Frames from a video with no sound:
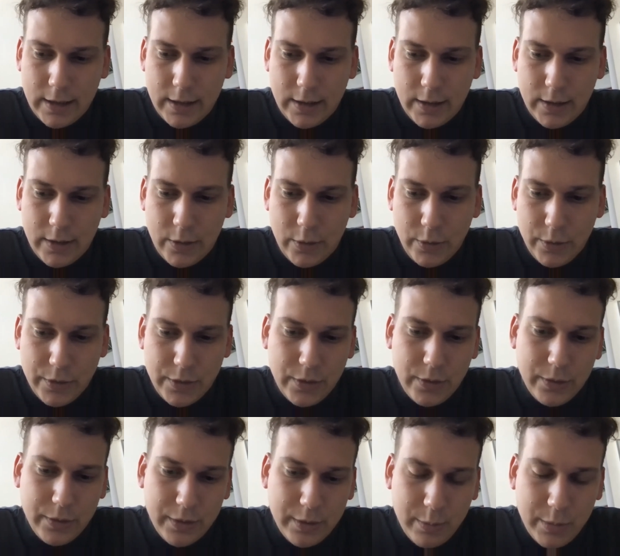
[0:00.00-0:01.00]

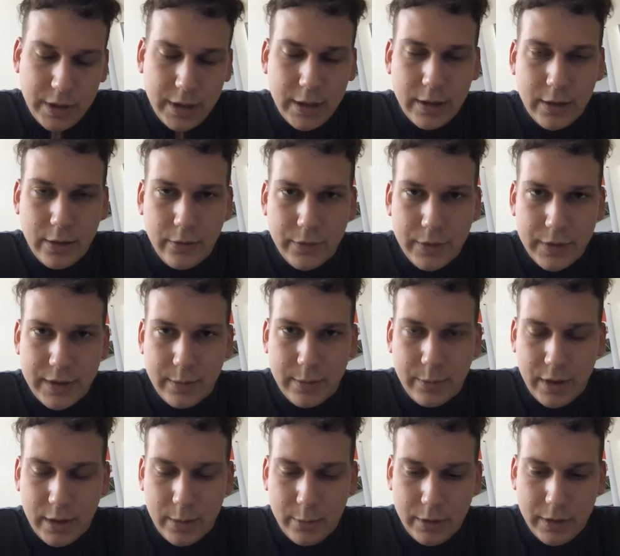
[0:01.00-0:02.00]
also on the beginning of
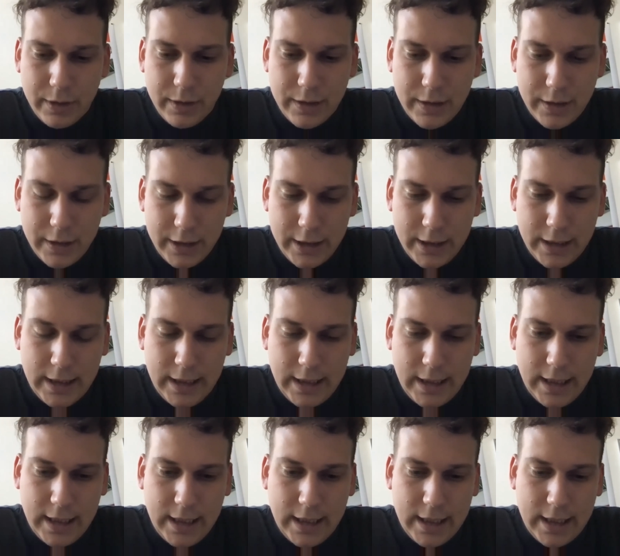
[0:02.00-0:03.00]
September this year.
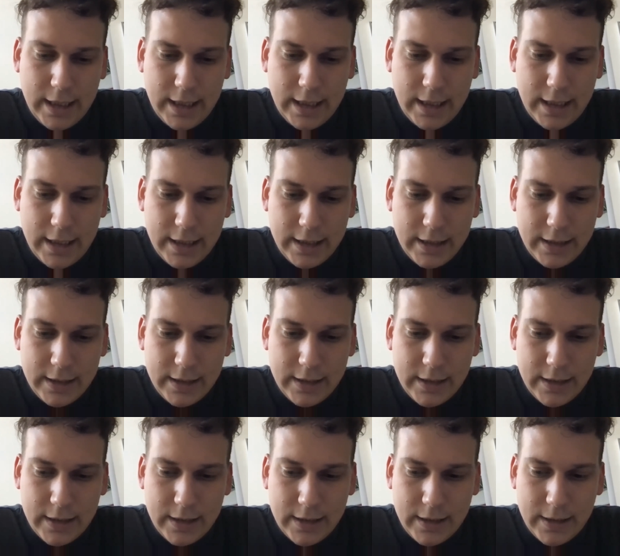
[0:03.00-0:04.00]
And
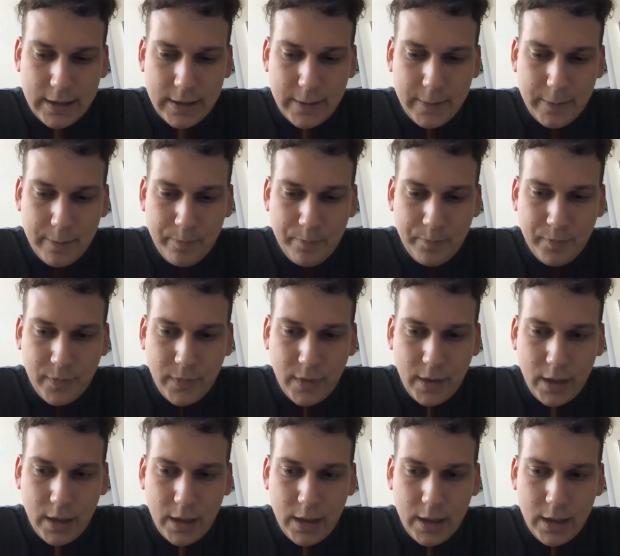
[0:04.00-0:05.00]

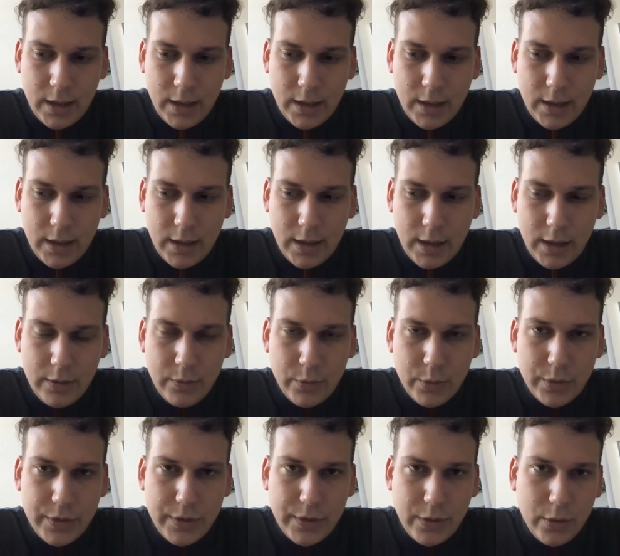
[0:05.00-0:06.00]
I
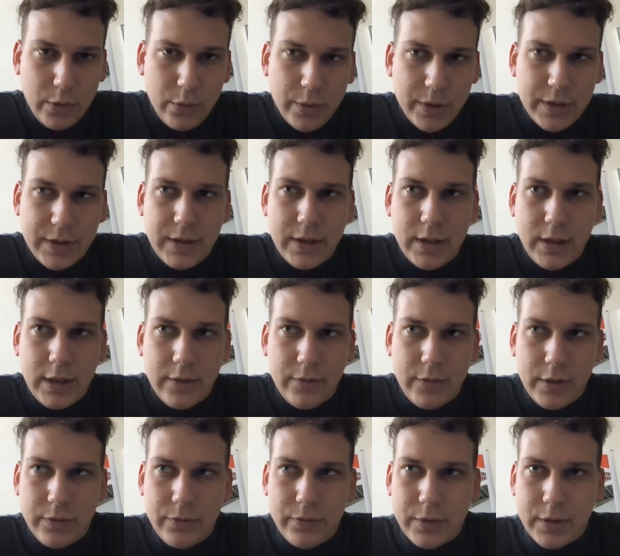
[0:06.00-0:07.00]
was always dealing
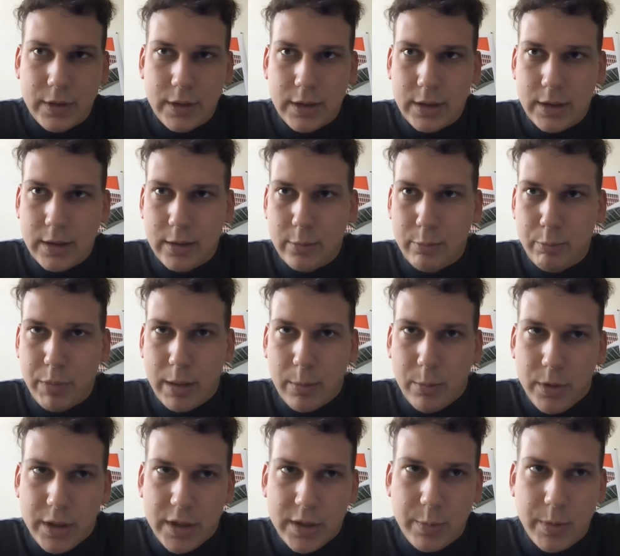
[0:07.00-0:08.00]
with
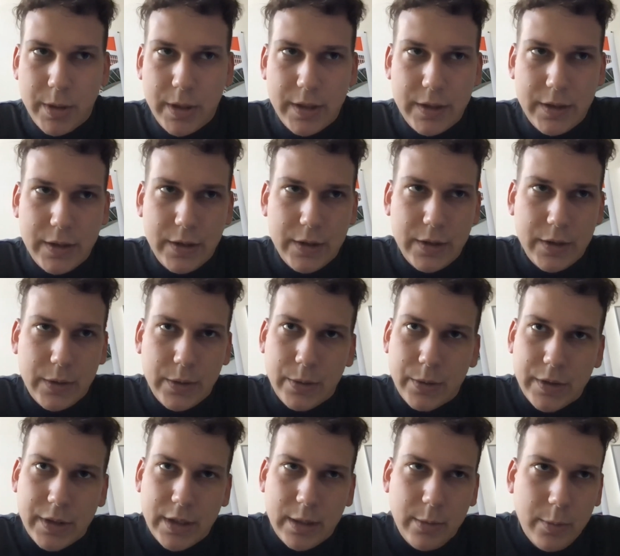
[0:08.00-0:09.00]
public spaces
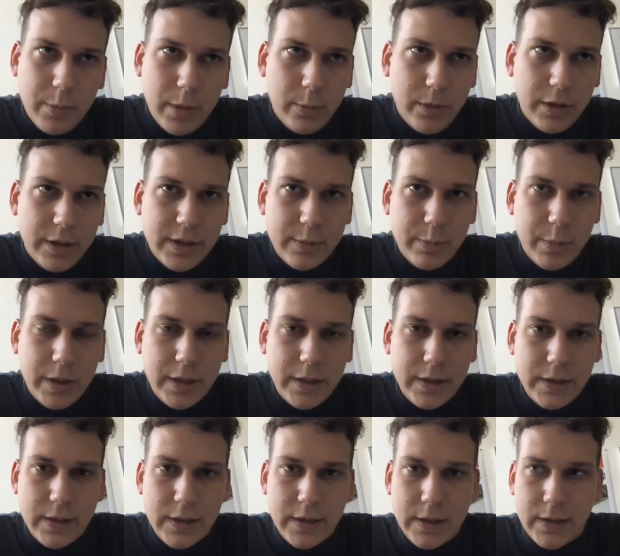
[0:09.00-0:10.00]
or semi-public
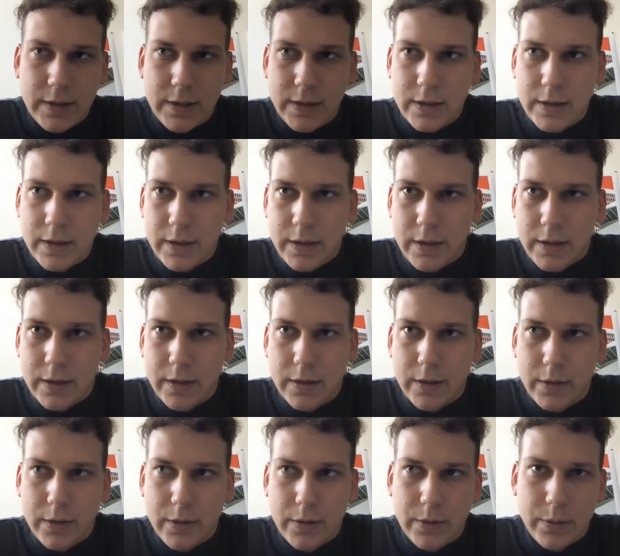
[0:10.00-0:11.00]
spaces in
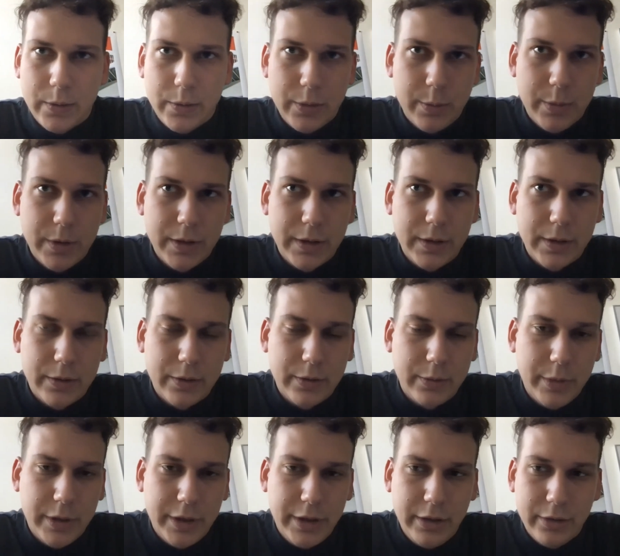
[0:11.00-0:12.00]
urban
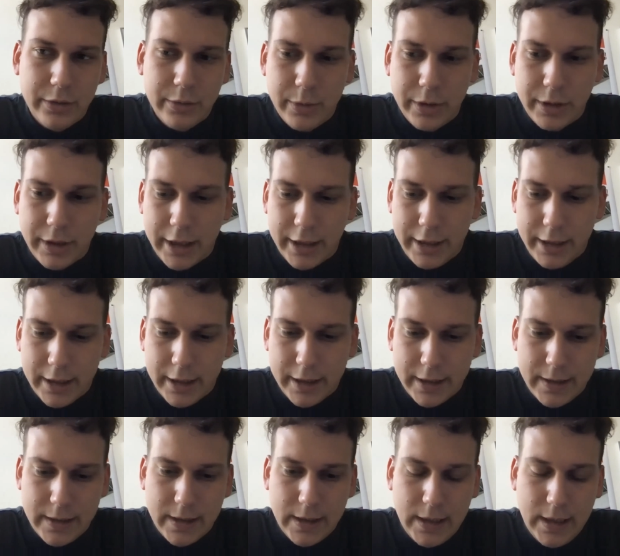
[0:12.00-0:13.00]
or peri-urban
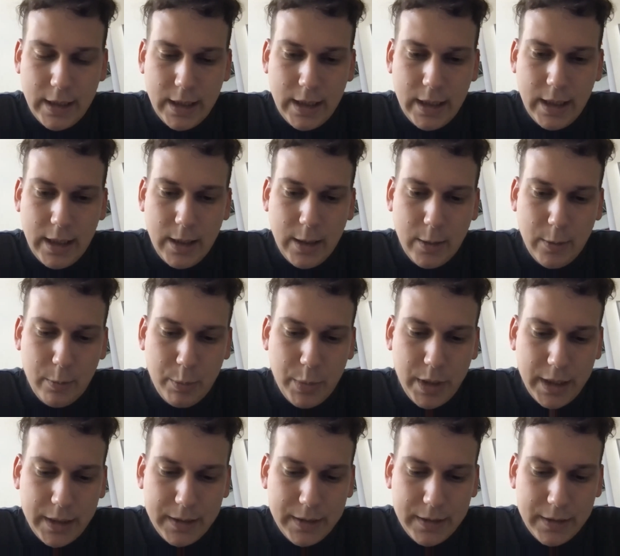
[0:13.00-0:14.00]
areas.
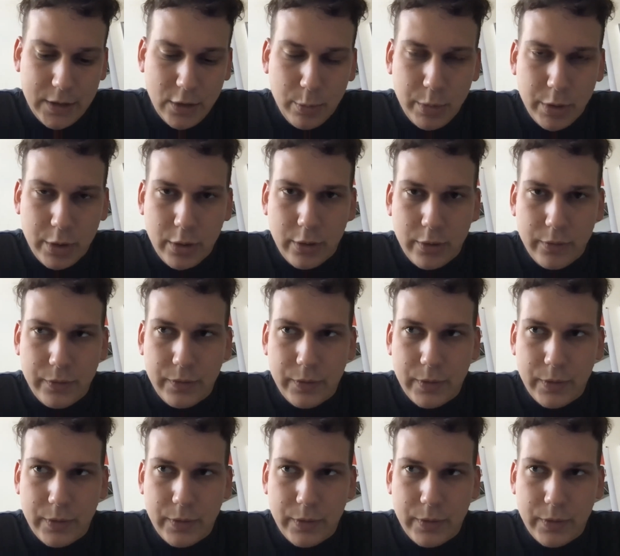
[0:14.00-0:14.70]
But the topic of